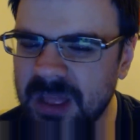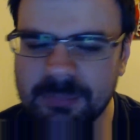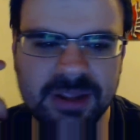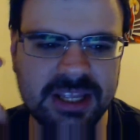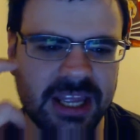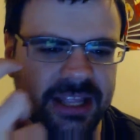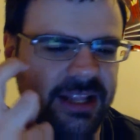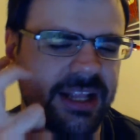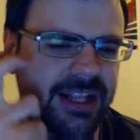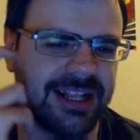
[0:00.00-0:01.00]
I'm like,
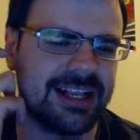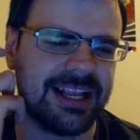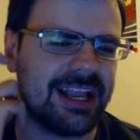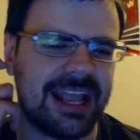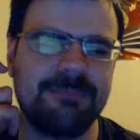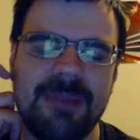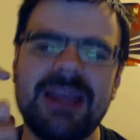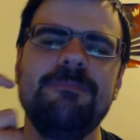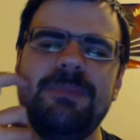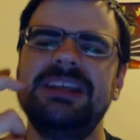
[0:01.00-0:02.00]
it, it
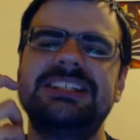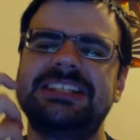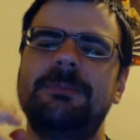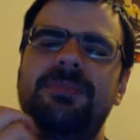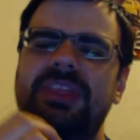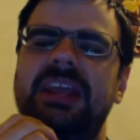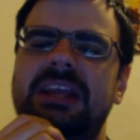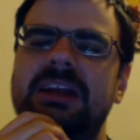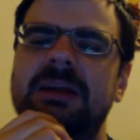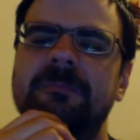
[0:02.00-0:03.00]
might be
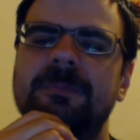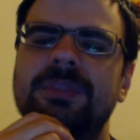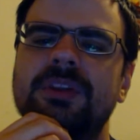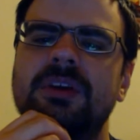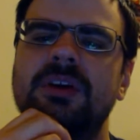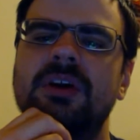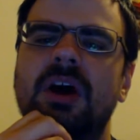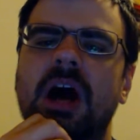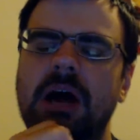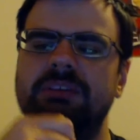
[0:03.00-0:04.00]
something
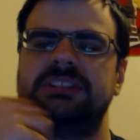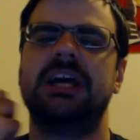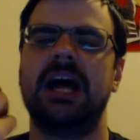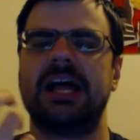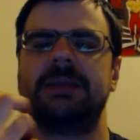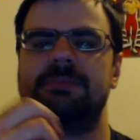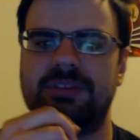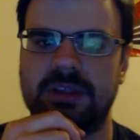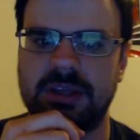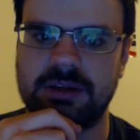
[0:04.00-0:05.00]
of a time
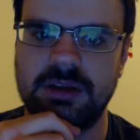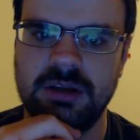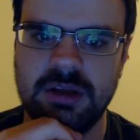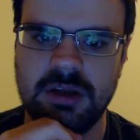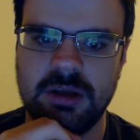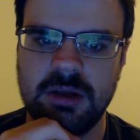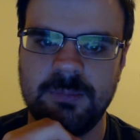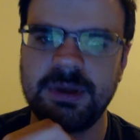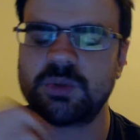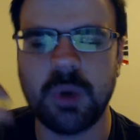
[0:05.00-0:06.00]
thing.
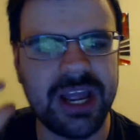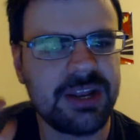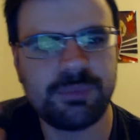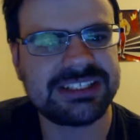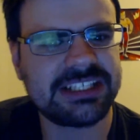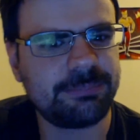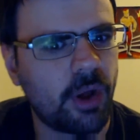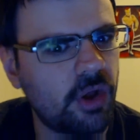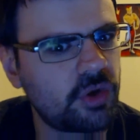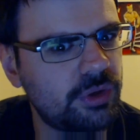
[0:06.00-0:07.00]
Because why did we see
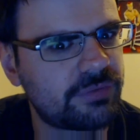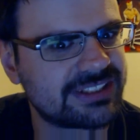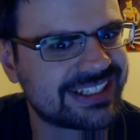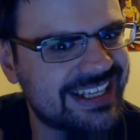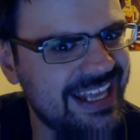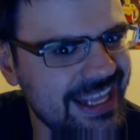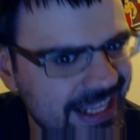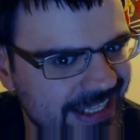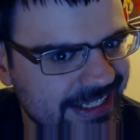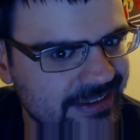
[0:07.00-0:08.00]
Polnareff as a
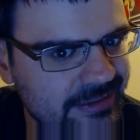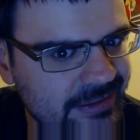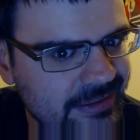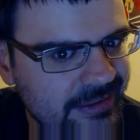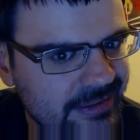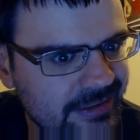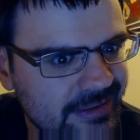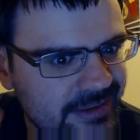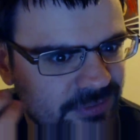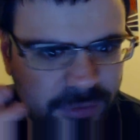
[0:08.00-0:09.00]
kid?
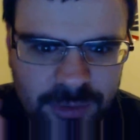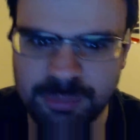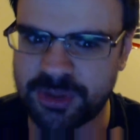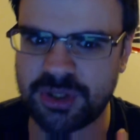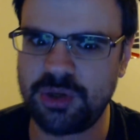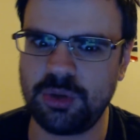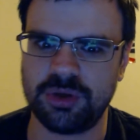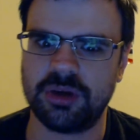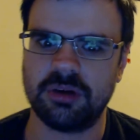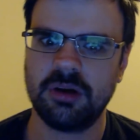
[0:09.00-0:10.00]
Very
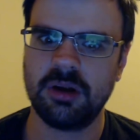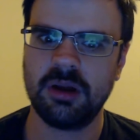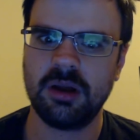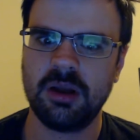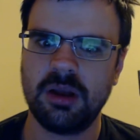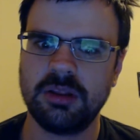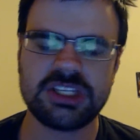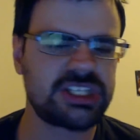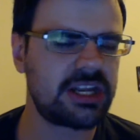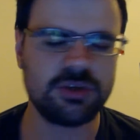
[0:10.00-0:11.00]
peculiar.
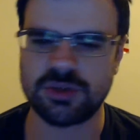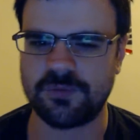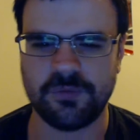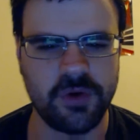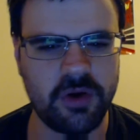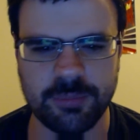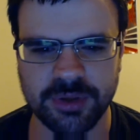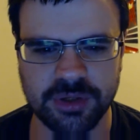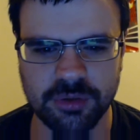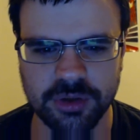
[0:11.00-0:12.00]
This statue is very
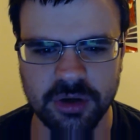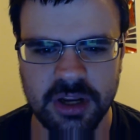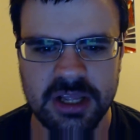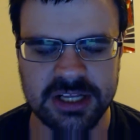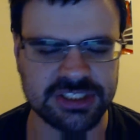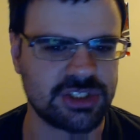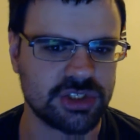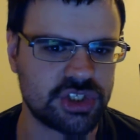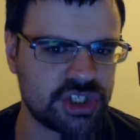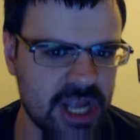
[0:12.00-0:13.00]
peculiar because
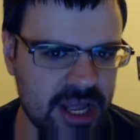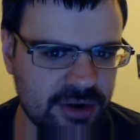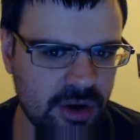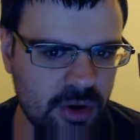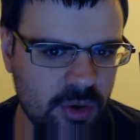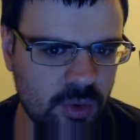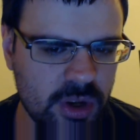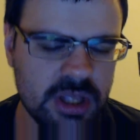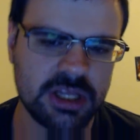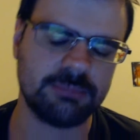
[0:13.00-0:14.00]
it's a
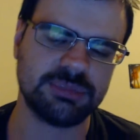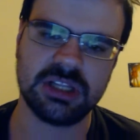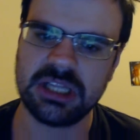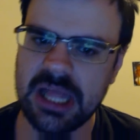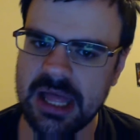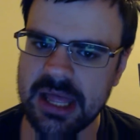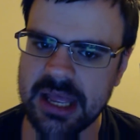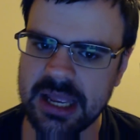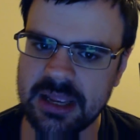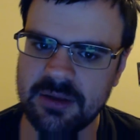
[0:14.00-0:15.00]
shadow, comes
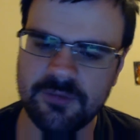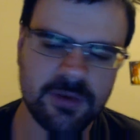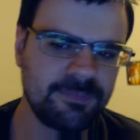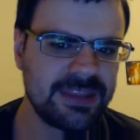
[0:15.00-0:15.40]
alive.